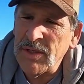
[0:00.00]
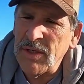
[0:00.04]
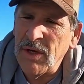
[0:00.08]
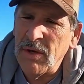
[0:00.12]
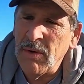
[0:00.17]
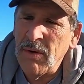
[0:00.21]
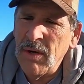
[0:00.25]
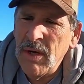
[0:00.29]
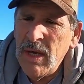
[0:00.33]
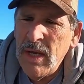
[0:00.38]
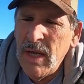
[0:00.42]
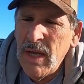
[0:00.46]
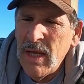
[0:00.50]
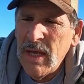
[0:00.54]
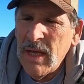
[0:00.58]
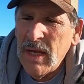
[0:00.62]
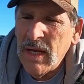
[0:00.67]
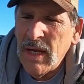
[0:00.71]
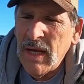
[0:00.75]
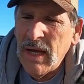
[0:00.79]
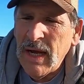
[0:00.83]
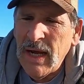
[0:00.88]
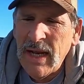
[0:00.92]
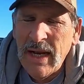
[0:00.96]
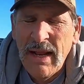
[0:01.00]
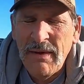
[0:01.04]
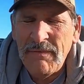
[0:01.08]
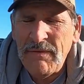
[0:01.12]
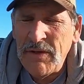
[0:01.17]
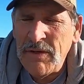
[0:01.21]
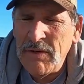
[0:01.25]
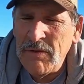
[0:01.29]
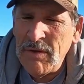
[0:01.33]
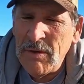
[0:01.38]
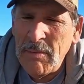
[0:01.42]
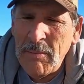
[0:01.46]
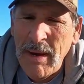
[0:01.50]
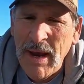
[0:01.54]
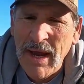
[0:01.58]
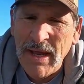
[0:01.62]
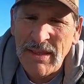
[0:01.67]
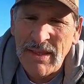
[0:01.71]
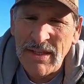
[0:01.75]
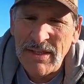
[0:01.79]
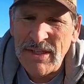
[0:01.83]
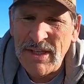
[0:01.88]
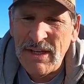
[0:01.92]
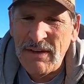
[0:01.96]
So I'd have to do the
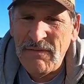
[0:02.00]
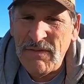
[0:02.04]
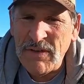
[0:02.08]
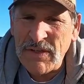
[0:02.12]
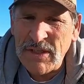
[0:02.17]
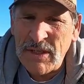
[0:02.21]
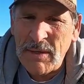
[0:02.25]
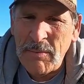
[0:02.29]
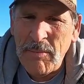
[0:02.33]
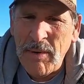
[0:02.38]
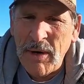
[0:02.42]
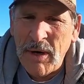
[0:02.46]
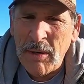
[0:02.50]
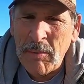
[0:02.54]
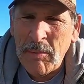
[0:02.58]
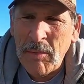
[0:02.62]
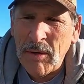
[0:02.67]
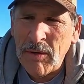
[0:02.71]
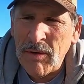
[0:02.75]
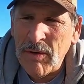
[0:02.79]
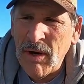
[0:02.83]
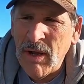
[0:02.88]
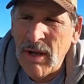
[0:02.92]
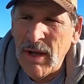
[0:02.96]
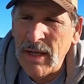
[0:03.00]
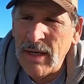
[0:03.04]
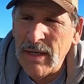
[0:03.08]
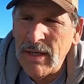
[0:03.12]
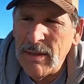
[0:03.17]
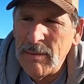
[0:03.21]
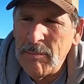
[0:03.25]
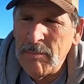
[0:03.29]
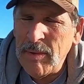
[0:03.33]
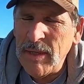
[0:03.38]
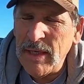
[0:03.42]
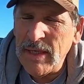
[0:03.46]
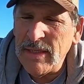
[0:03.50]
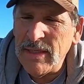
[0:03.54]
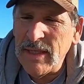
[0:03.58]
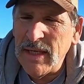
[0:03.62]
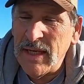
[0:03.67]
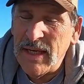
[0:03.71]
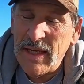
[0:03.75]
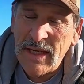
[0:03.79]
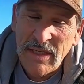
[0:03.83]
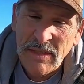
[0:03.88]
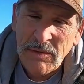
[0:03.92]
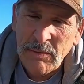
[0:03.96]
math and see if it's comparable or not, but
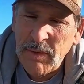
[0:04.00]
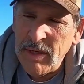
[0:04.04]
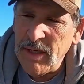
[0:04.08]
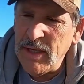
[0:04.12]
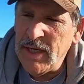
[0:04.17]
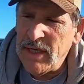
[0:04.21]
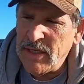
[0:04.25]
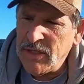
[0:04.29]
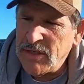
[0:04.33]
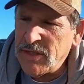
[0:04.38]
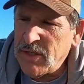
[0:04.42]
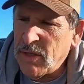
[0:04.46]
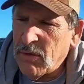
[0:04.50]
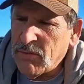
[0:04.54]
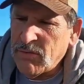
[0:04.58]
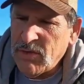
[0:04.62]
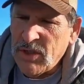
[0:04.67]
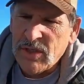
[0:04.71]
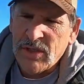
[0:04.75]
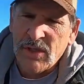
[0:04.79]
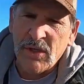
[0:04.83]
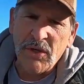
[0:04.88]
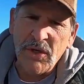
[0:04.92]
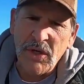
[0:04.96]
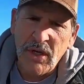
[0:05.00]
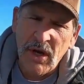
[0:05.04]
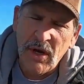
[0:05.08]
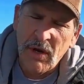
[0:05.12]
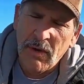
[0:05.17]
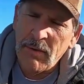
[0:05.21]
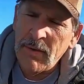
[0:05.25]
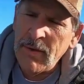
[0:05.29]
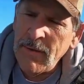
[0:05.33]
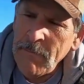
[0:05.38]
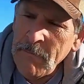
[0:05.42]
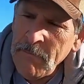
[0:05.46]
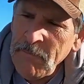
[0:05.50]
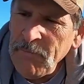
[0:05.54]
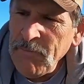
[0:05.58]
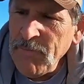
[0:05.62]
it is what it is. So just so you know,